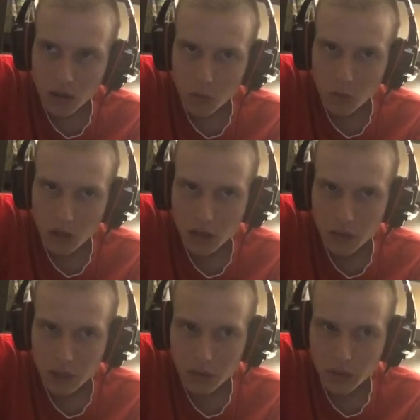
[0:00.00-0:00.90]
one of the
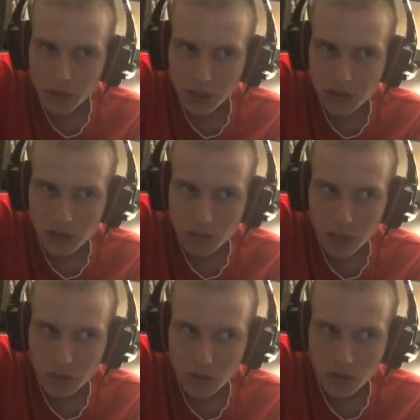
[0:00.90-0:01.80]
great rotations
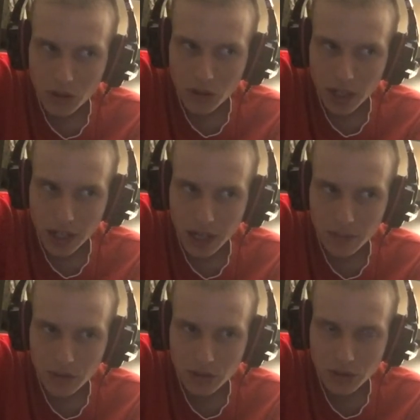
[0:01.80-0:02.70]
maybe of all time.
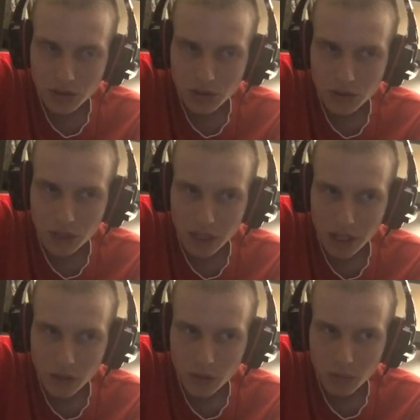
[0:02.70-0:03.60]
Just those two
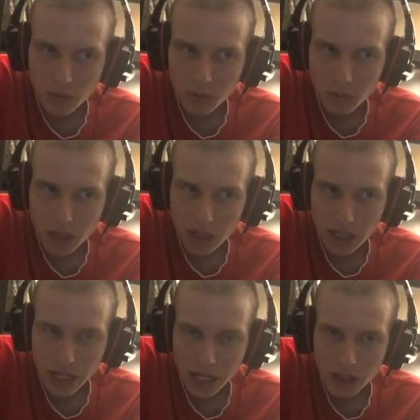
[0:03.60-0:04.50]
together, you'd probably
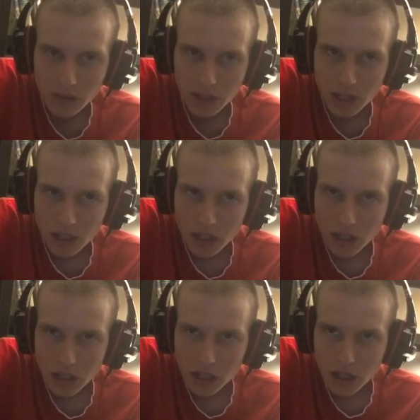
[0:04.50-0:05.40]
have,
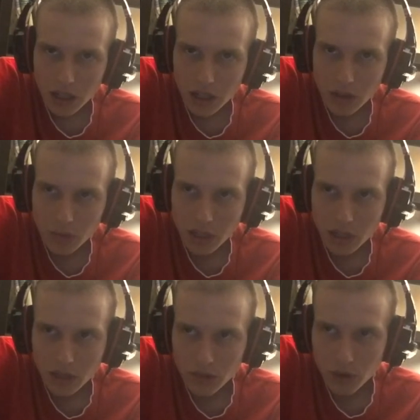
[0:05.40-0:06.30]
it would be
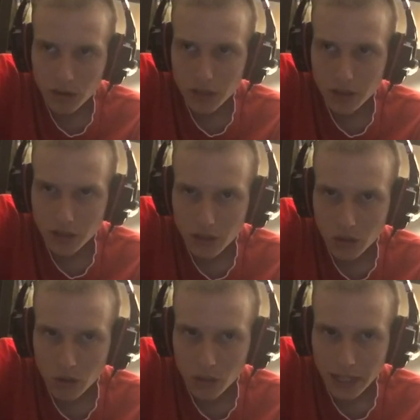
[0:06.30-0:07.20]
like Verlander and
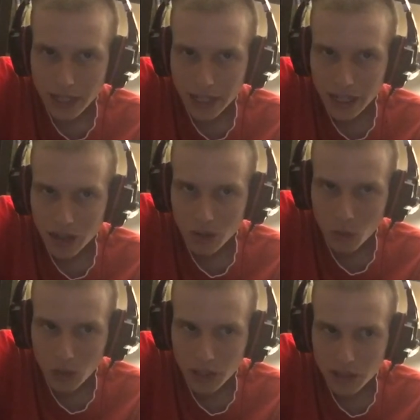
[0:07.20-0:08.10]
Cole right now,
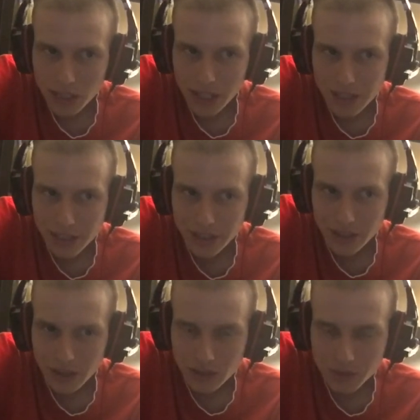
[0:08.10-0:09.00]
was last year.